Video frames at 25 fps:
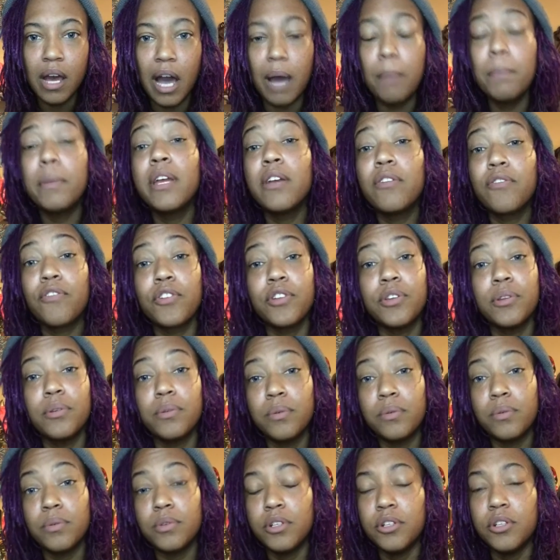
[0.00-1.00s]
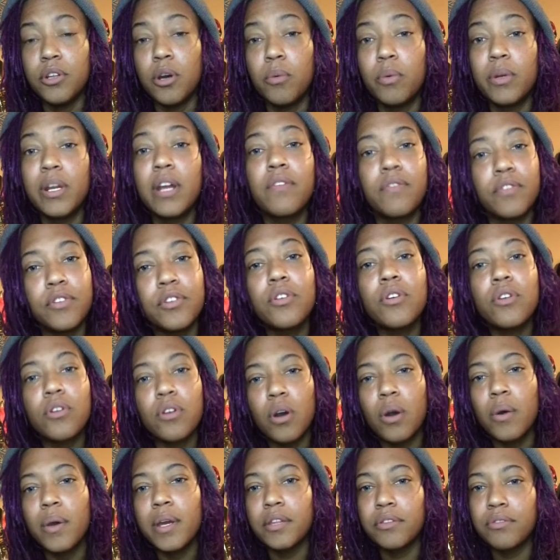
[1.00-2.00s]
I'm here for you. You know, whatever you're
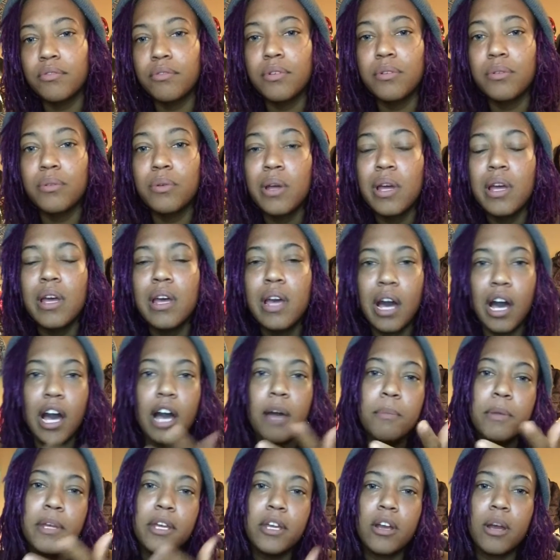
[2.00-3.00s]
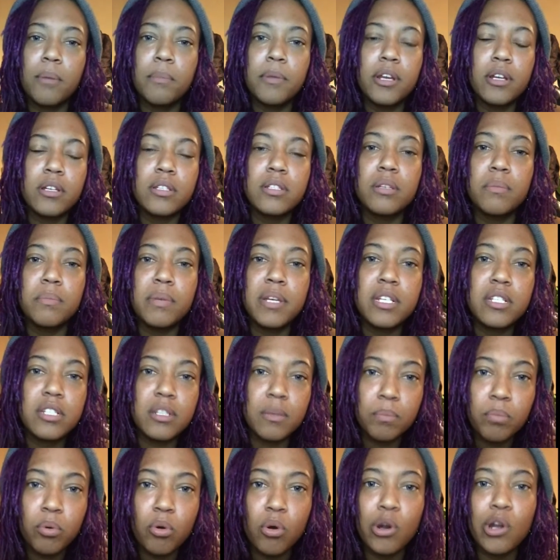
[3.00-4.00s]
going through, I'm here. I'm here to be
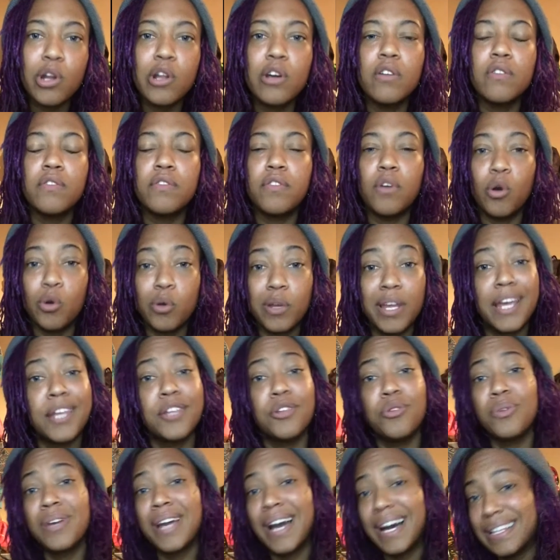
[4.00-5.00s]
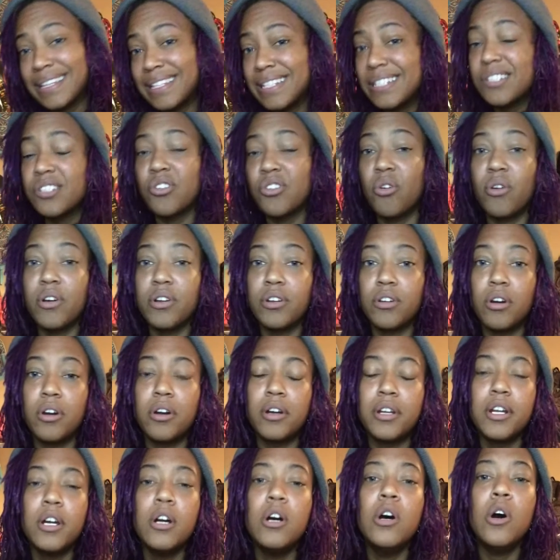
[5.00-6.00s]
supportive. Okay, you got this going
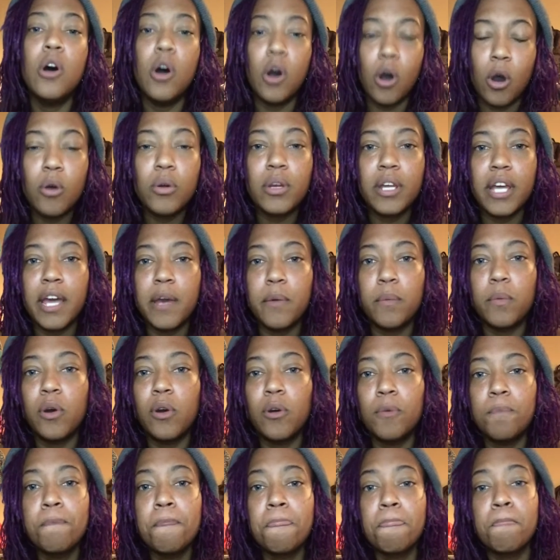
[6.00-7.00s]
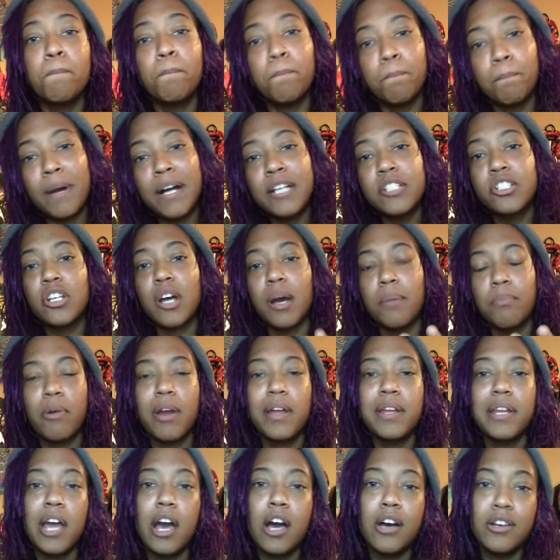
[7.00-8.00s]
on. Okay, well, my job
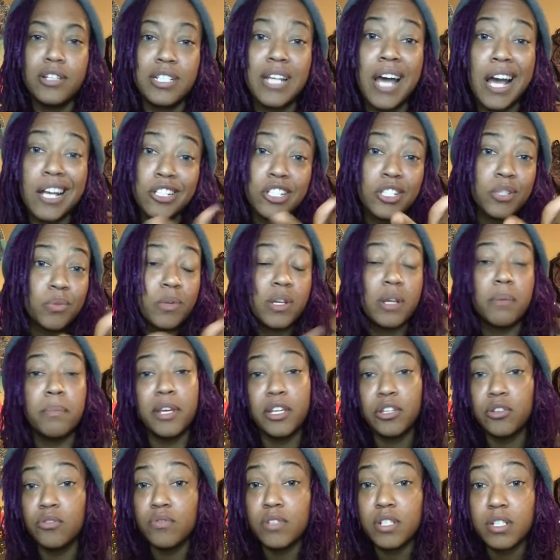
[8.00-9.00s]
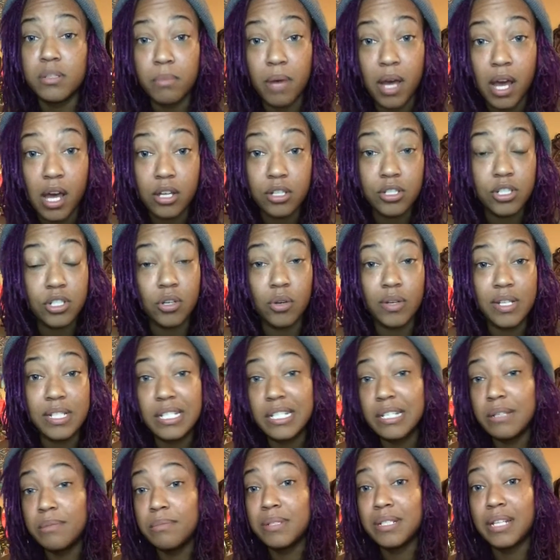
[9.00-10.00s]
right now is I just want to make you smile. So it
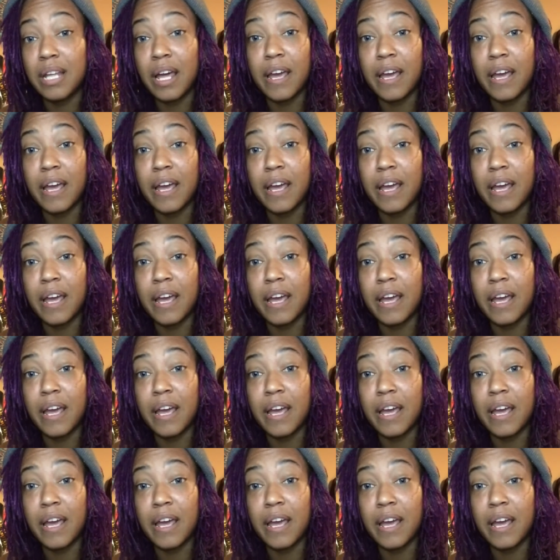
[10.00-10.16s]
seems